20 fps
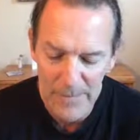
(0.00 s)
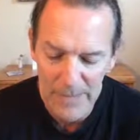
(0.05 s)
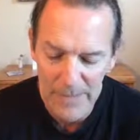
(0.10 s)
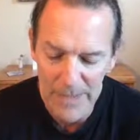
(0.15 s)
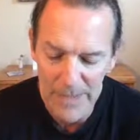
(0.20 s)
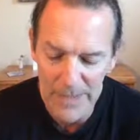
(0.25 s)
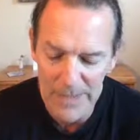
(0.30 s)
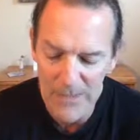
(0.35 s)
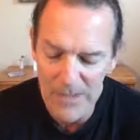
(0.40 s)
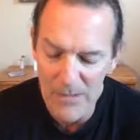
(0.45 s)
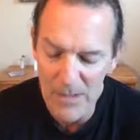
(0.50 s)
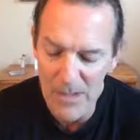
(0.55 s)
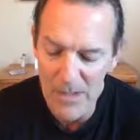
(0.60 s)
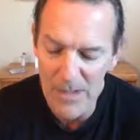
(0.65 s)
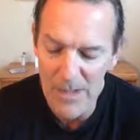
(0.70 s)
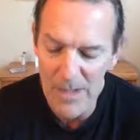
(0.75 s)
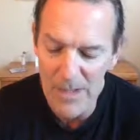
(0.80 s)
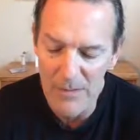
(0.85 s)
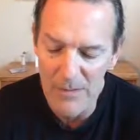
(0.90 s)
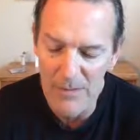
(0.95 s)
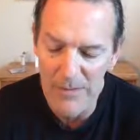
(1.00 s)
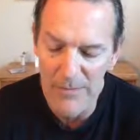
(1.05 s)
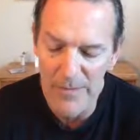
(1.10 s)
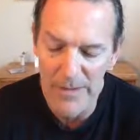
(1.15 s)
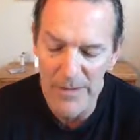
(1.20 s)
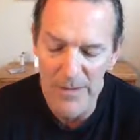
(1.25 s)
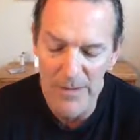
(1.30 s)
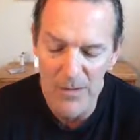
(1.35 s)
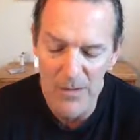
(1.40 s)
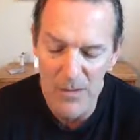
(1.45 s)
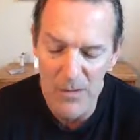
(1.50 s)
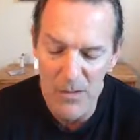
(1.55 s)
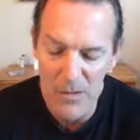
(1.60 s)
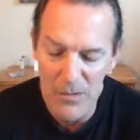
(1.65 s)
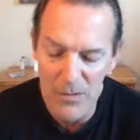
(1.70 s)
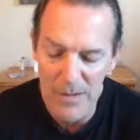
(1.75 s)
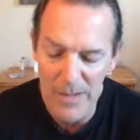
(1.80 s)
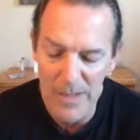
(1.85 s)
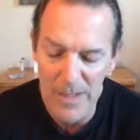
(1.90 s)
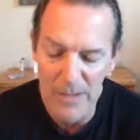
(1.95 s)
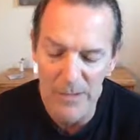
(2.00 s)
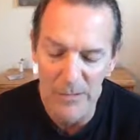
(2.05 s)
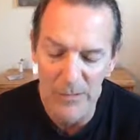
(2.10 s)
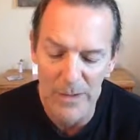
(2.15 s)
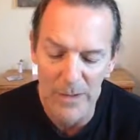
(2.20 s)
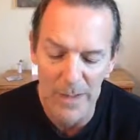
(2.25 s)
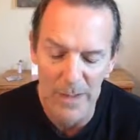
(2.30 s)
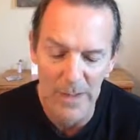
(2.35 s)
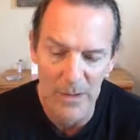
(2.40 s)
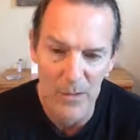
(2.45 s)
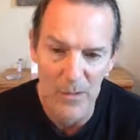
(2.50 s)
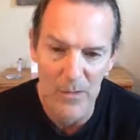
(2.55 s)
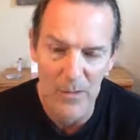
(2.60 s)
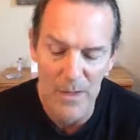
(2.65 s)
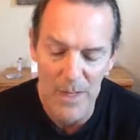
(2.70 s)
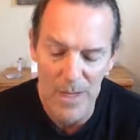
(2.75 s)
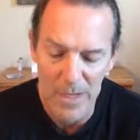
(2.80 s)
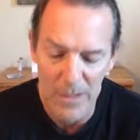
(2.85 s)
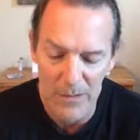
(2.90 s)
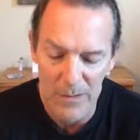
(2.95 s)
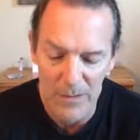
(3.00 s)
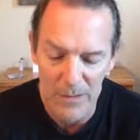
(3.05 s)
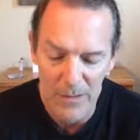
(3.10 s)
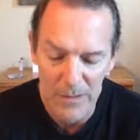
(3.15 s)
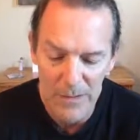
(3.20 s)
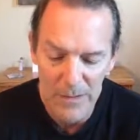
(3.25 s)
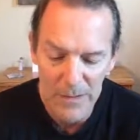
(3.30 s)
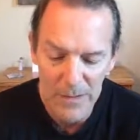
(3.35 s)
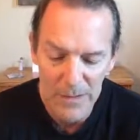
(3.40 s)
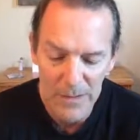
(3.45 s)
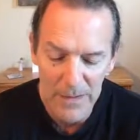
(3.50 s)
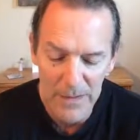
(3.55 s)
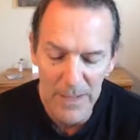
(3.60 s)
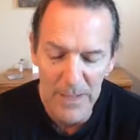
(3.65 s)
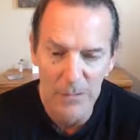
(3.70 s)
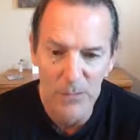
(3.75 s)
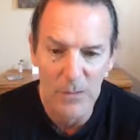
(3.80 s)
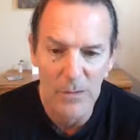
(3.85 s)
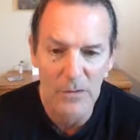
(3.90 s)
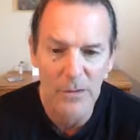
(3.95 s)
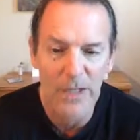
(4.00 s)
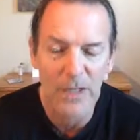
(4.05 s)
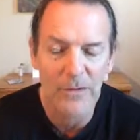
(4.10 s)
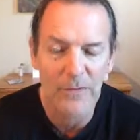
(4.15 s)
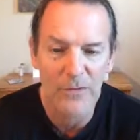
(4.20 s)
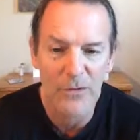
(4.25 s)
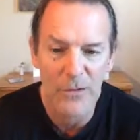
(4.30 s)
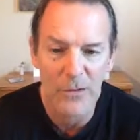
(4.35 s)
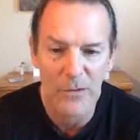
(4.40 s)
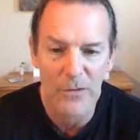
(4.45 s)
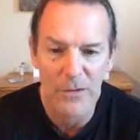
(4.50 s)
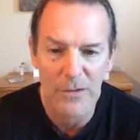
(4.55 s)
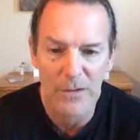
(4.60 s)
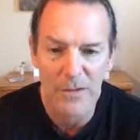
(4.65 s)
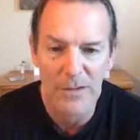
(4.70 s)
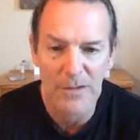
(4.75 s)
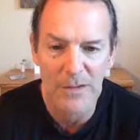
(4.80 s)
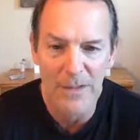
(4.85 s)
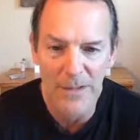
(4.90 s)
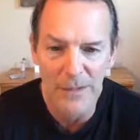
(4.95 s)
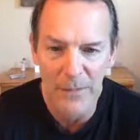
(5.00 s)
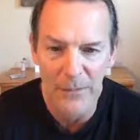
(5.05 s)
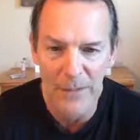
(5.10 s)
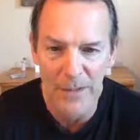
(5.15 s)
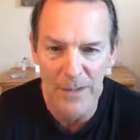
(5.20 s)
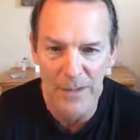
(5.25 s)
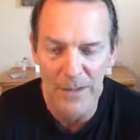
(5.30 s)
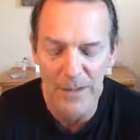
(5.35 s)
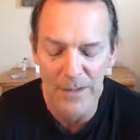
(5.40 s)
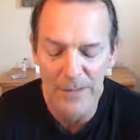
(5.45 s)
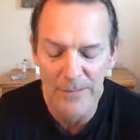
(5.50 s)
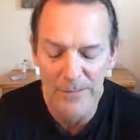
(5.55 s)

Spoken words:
I saw how if I had known then what I know now, I would have chosen differently.